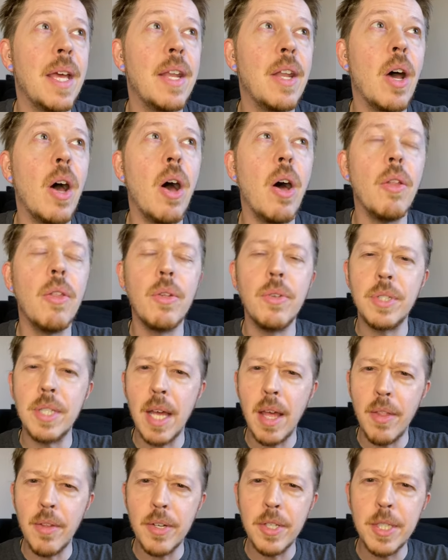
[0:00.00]
all those
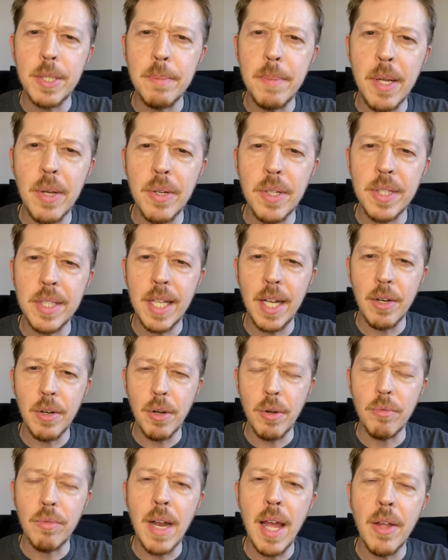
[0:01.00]
other spirits that are
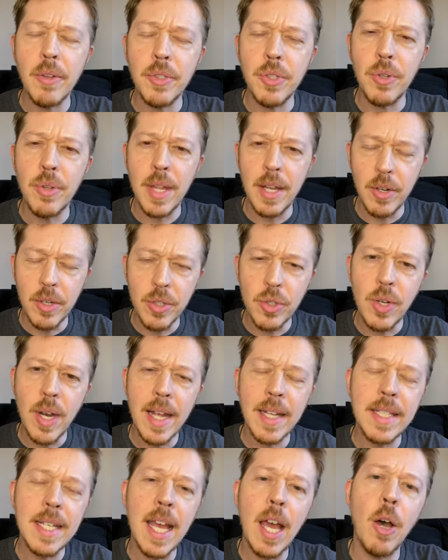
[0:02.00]
around you that are
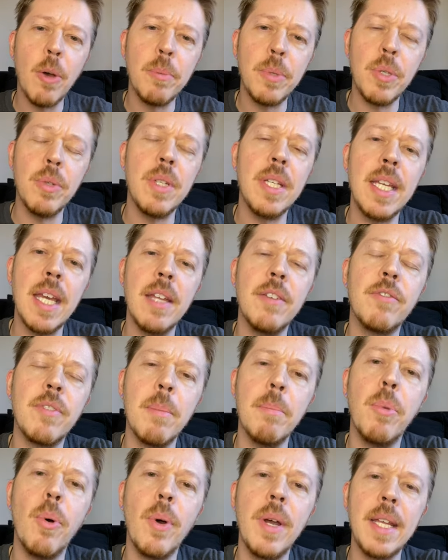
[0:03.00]
trying to help you get
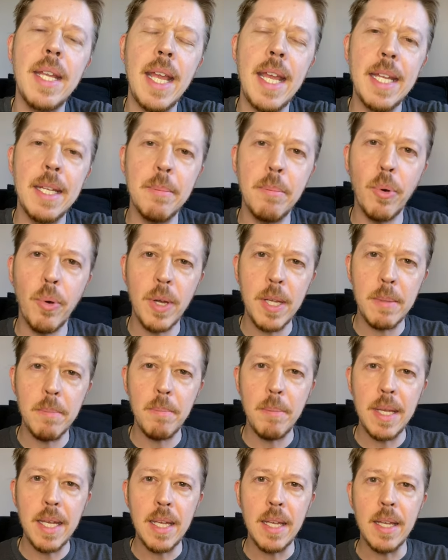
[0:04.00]
from point A to point
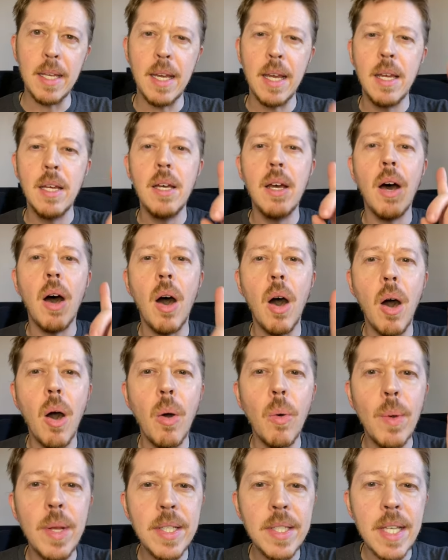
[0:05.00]
B.
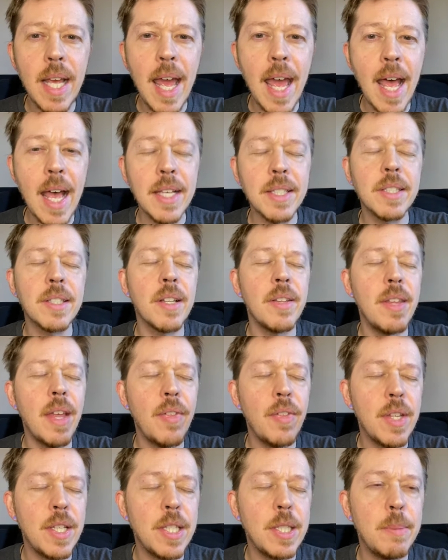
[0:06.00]
Always ask
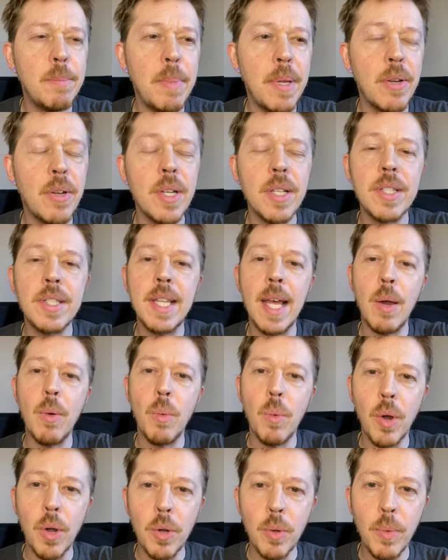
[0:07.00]
that the spirits that
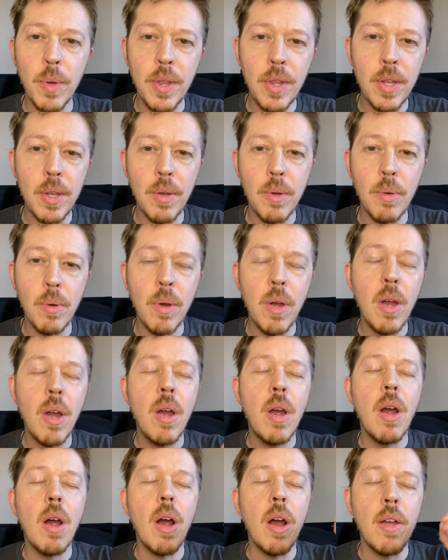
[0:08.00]
work with you
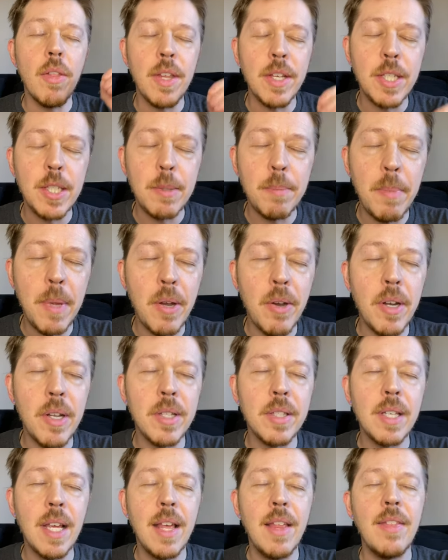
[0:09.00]
are the
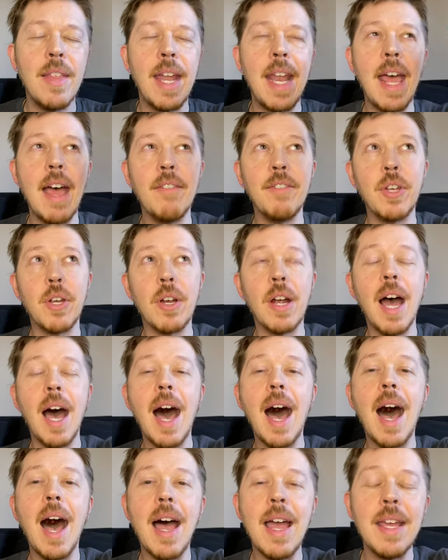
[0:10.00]
spirits that have your
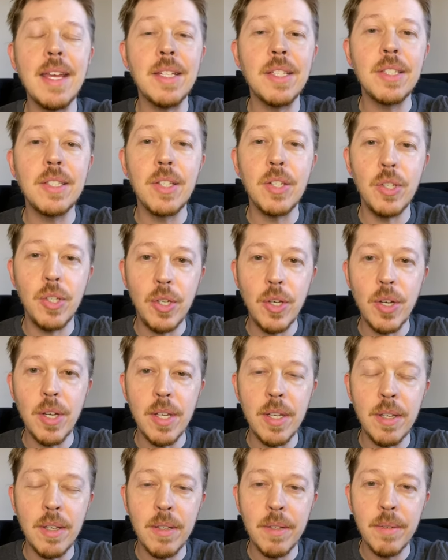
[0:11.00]
highest good